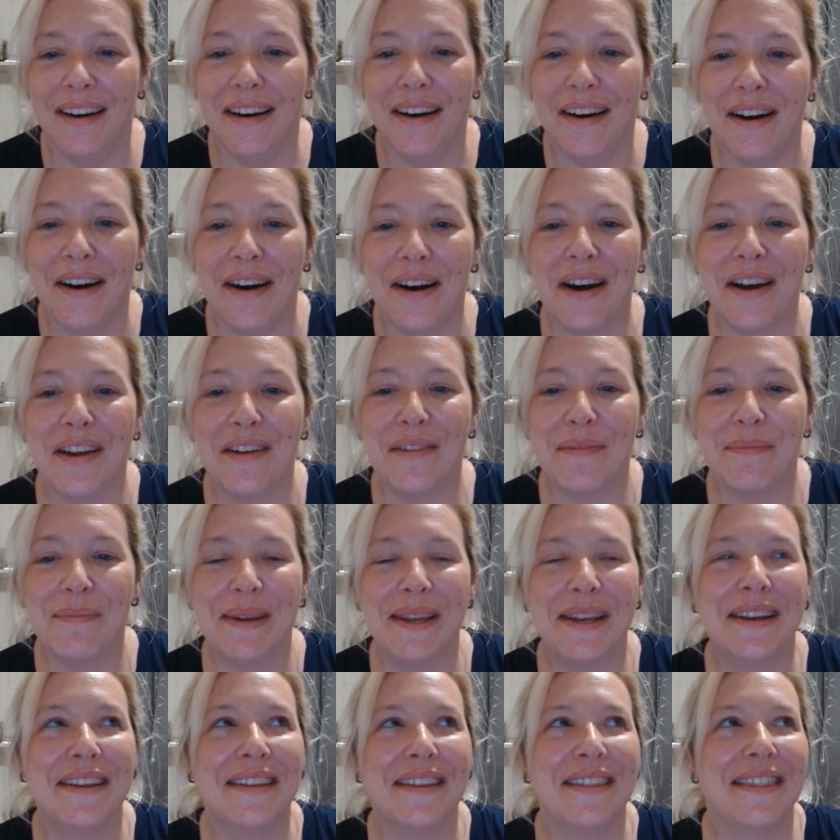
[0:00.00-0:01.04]
I've
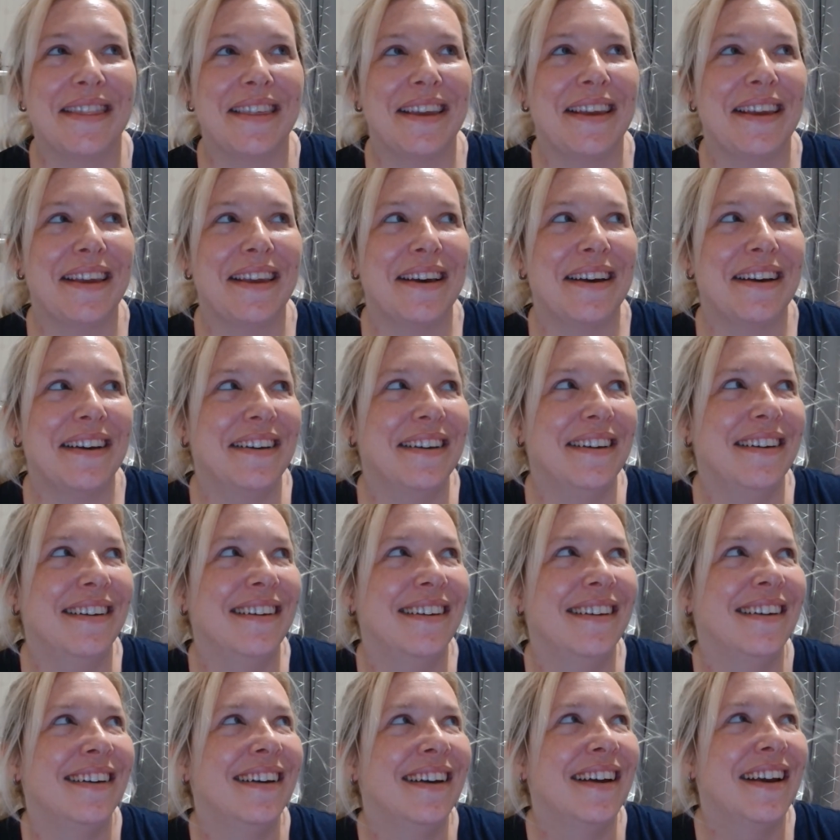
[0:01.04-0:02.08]
been at the
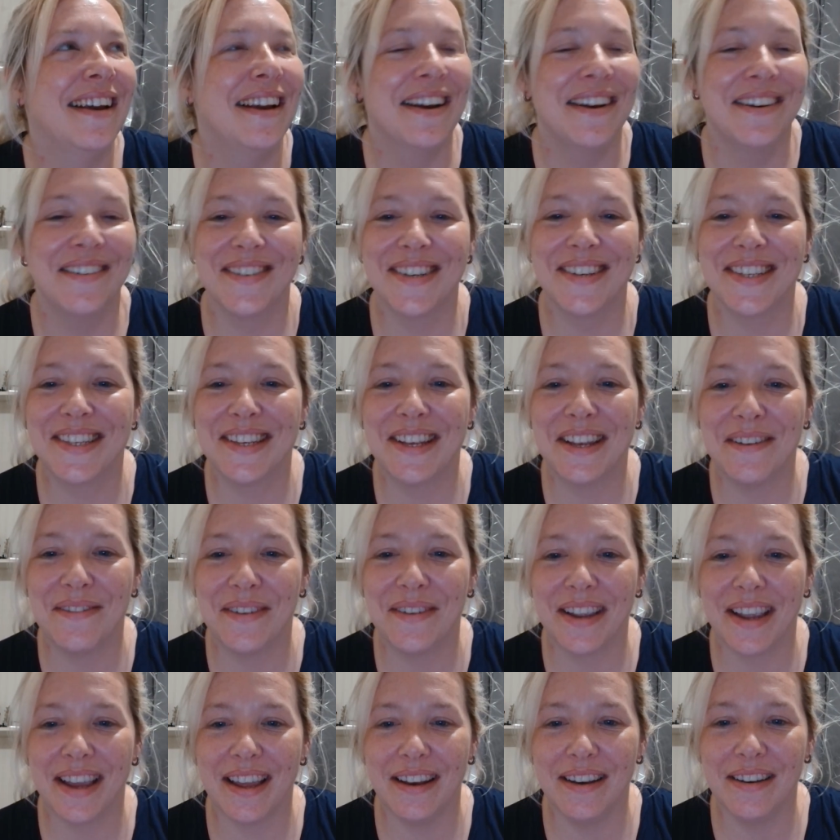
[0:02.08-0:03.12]

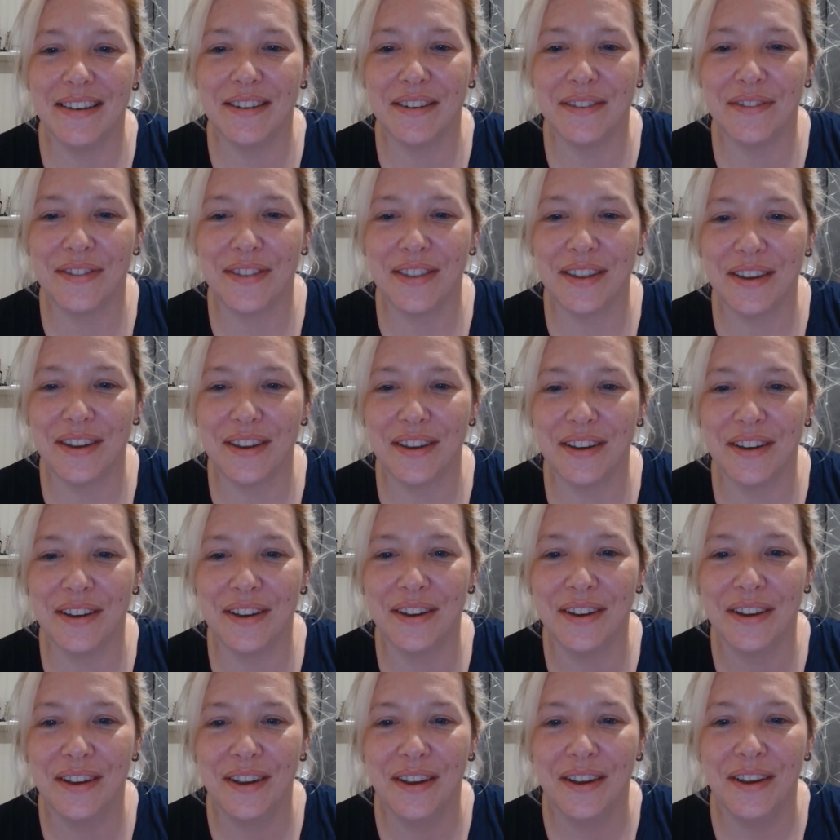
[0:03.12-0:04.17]
receiving end of the
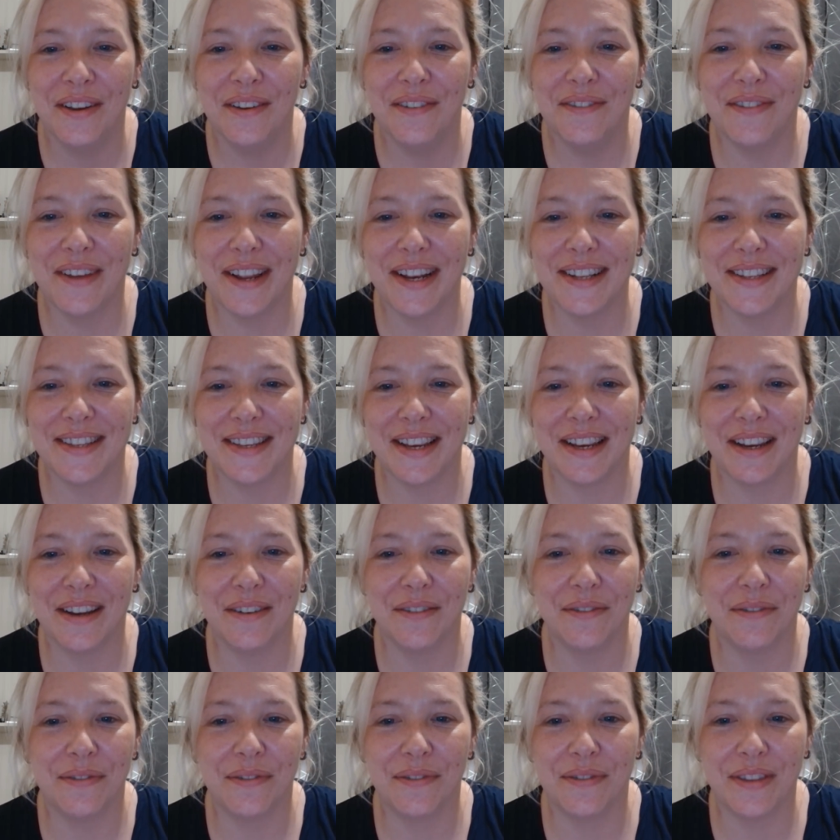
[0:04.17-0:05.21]
venting
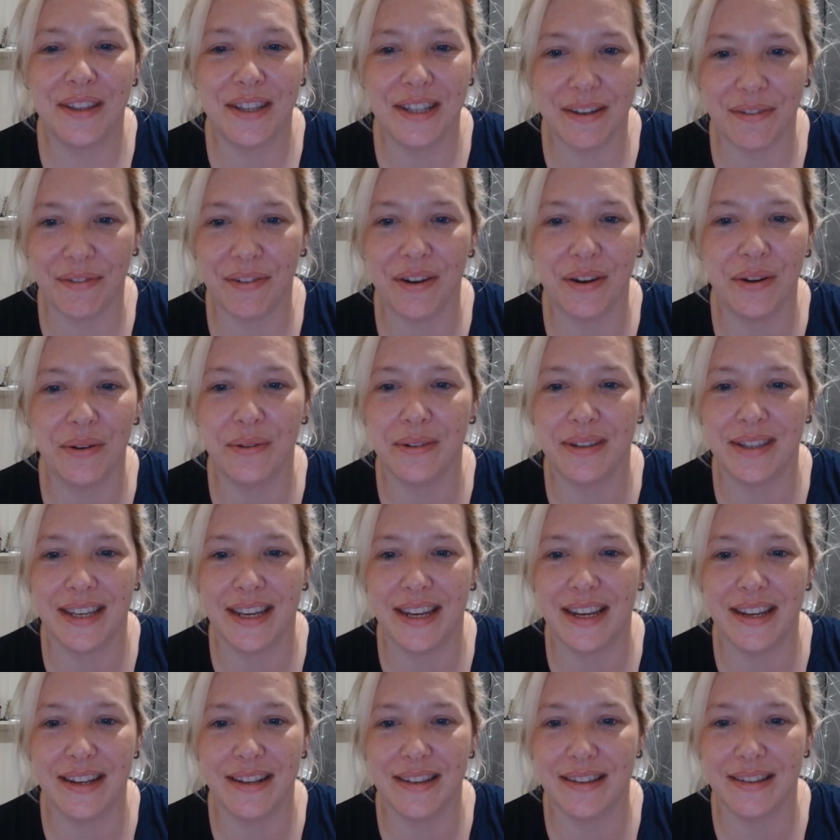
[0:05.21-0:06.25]
of the
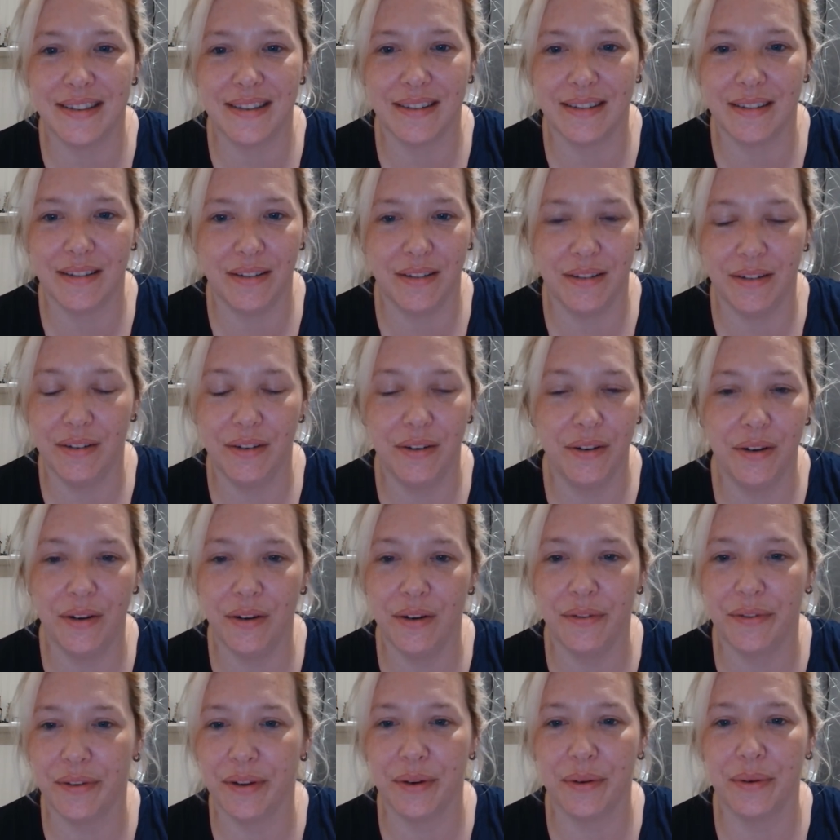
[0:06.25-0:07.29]
difficulties
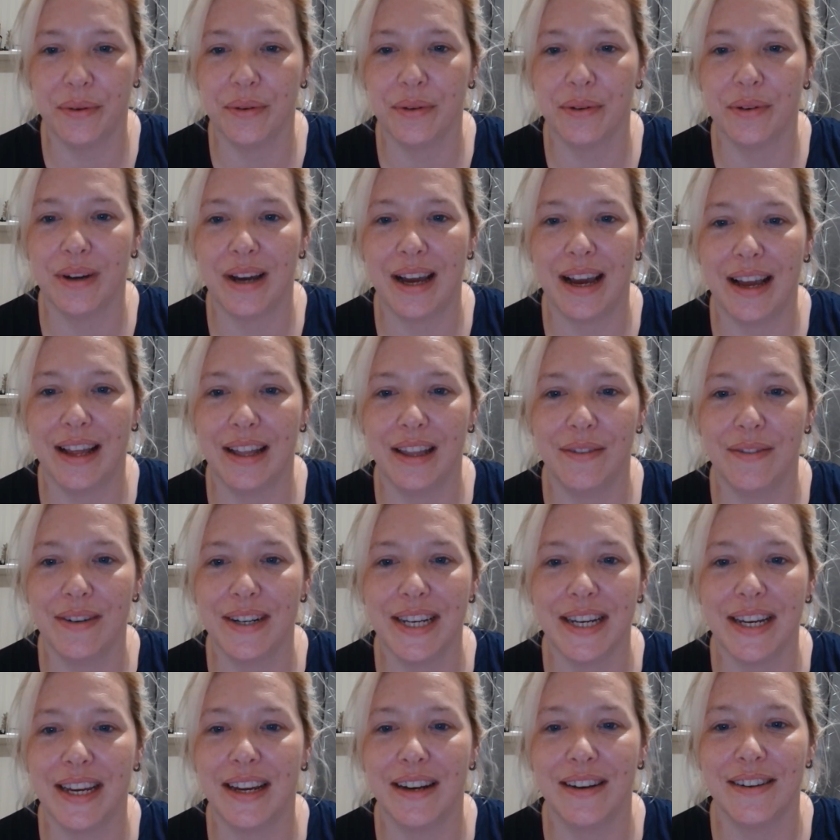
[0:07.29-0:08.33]
of it all and the
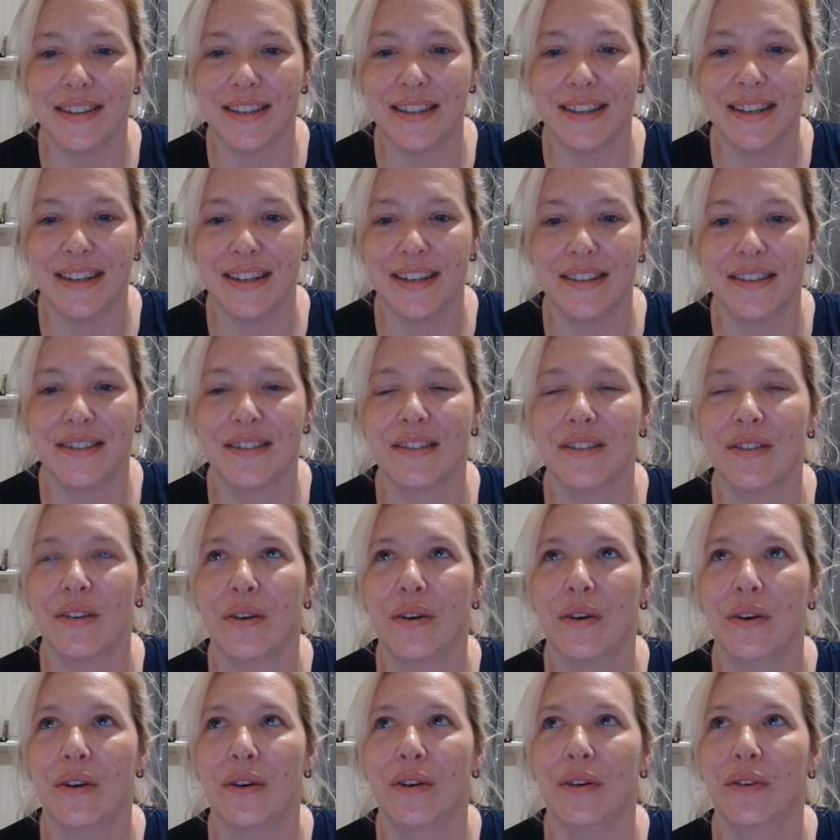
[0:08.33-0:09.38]
ridiculousness
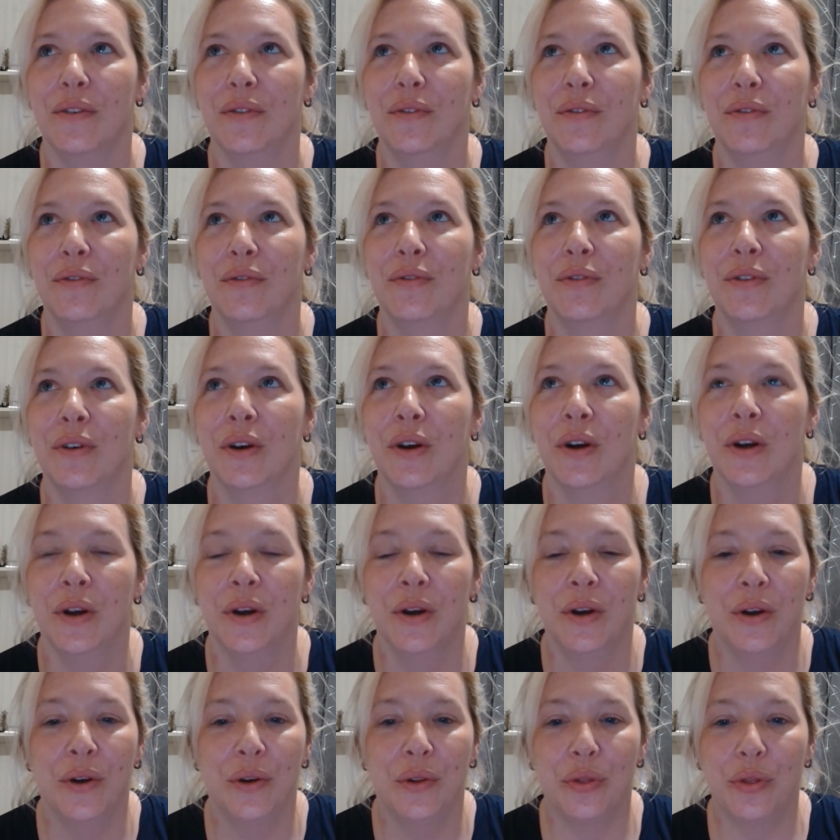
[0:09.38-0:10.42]
of
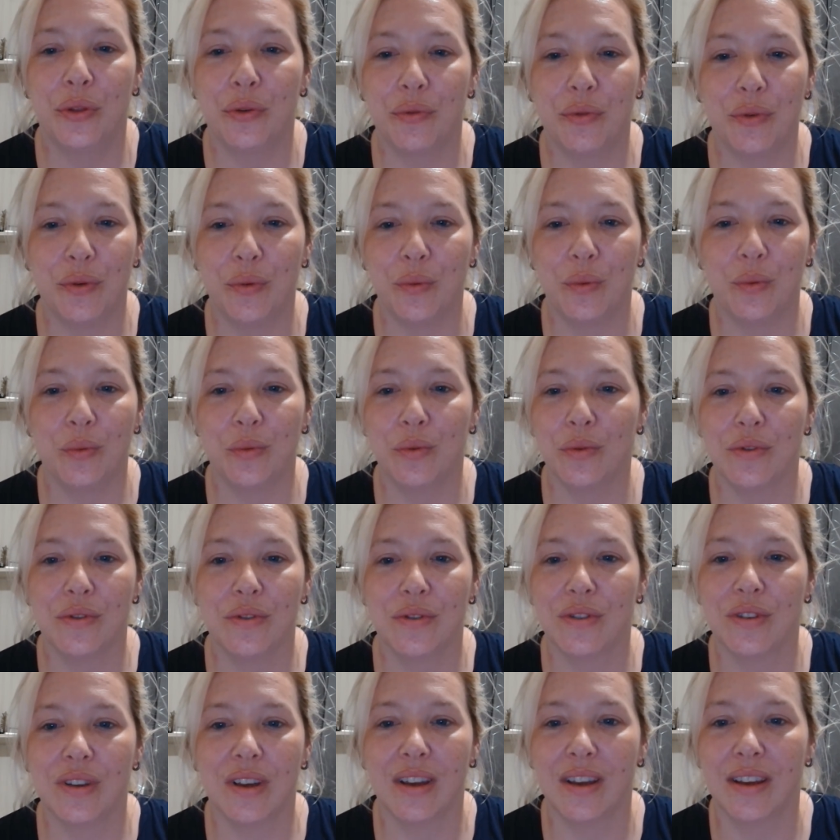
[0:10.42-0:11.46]
the
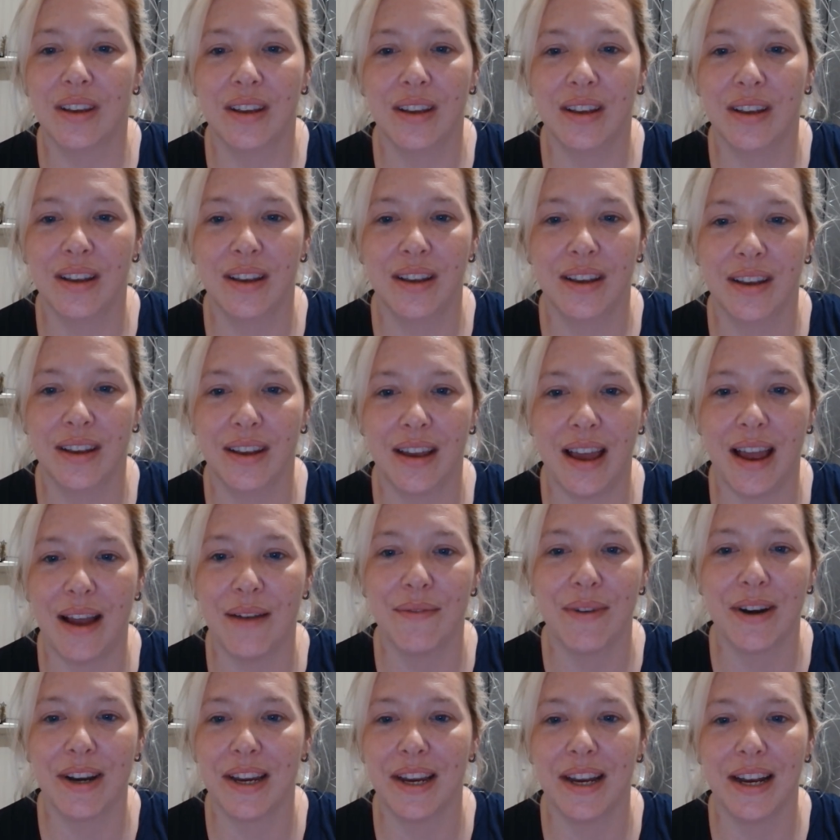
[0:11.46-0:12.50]
rules
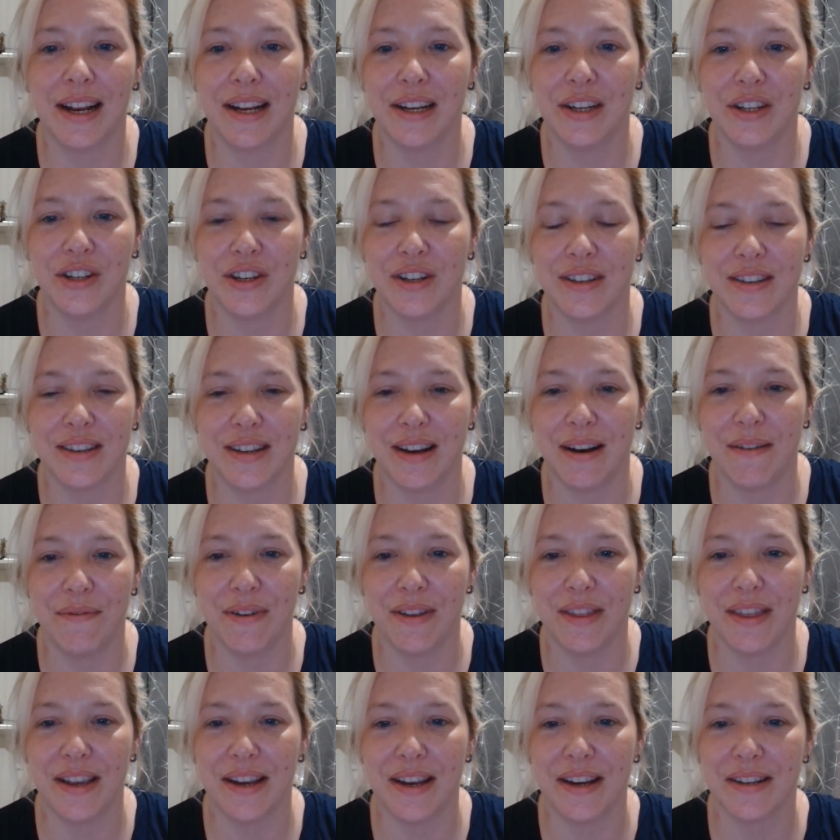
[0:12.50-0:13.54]
and regulations and
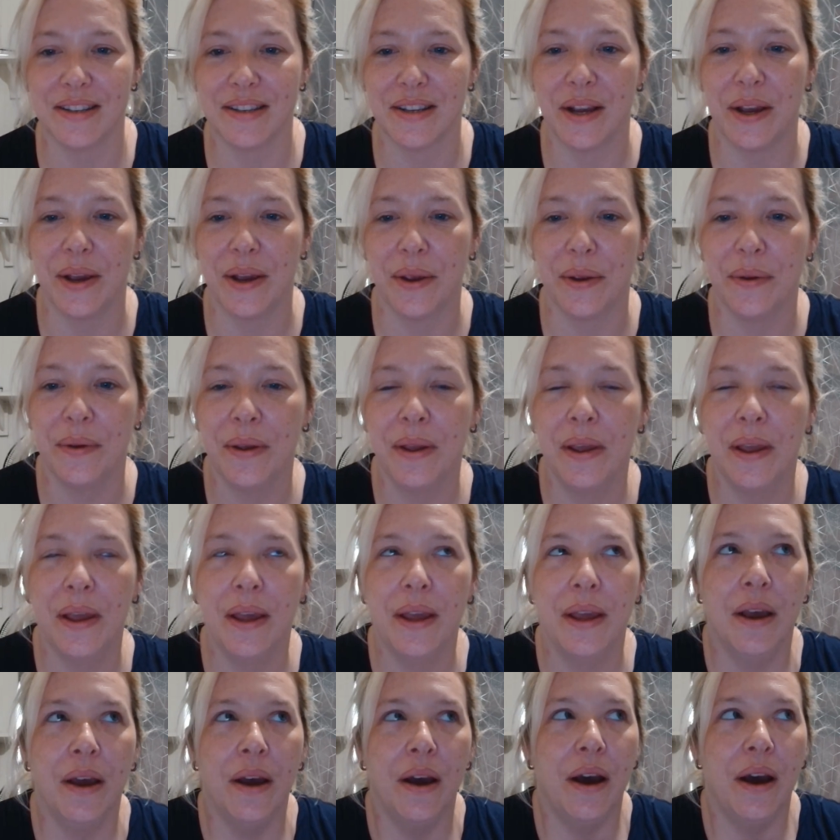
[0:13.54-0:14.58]
everything. So
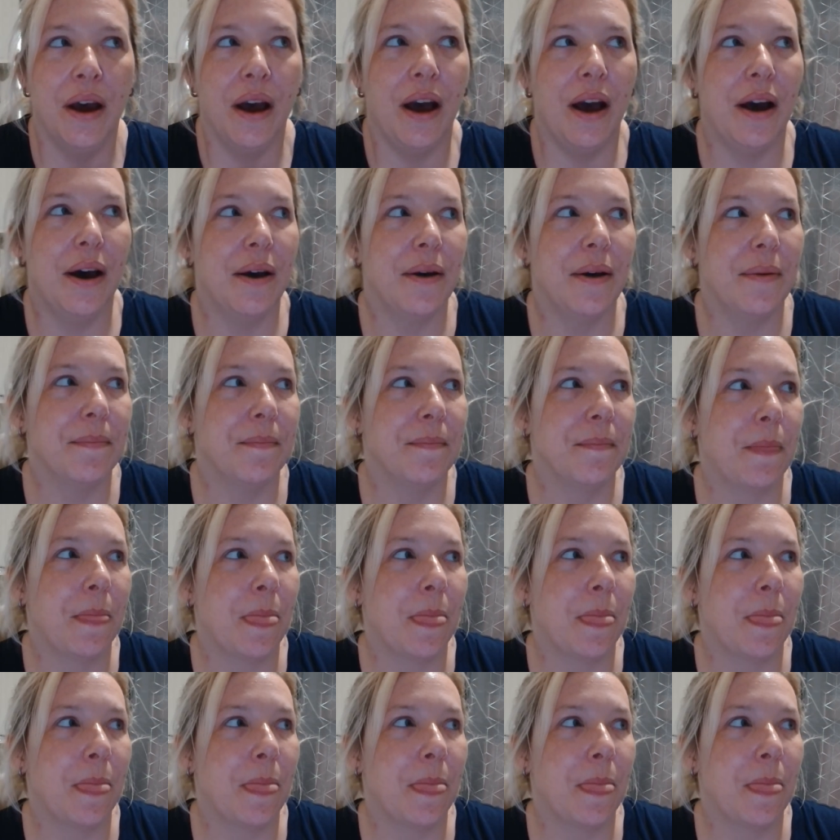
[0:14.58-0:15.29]
I